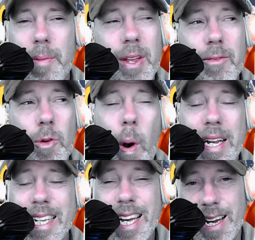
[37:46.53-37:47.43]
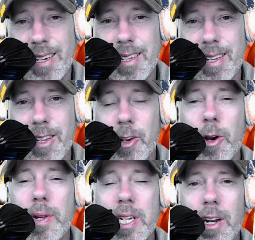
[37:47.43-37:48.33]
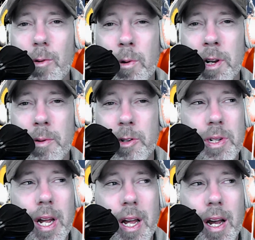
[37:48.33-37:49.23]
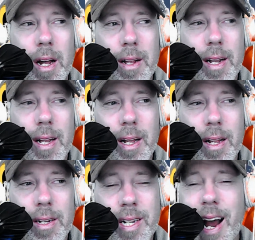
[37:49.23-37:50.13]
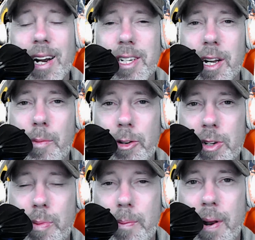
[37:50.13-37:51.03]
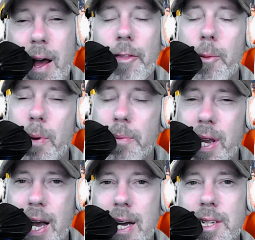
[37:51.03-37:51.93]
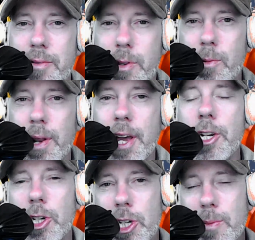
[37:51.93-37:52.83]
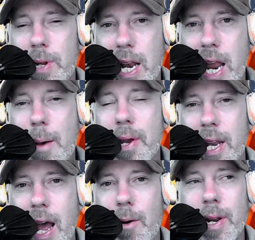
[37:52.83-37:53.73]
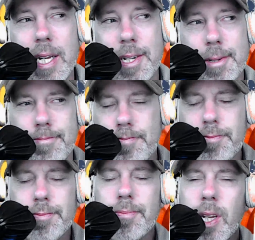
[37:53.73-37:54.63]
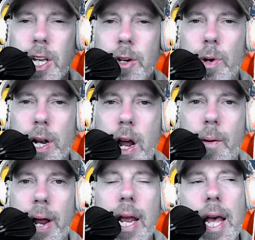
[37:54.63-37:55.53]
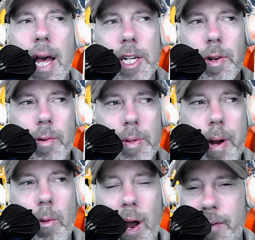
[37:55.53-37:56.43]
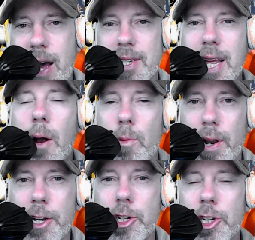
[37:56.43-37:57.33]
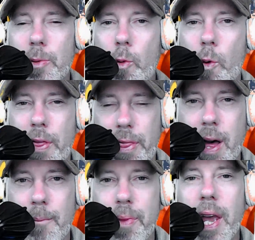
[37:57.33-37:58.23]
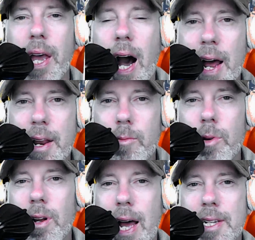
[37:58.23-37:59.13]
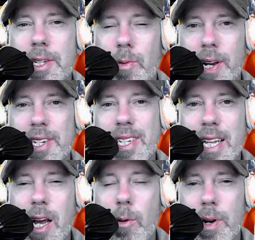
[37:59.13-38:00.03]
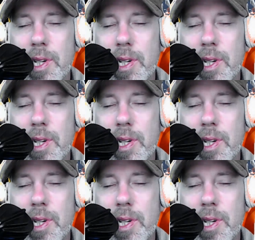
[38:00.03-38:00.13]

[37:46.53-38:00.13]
Man, you have no idea. You could be dealing with one of the most toxic, abusive people out there, but because of the relationship dynamic and how it is, you wouldn't know it. And so anyways, my wife has that relationship with them. I didn't realize to what extent that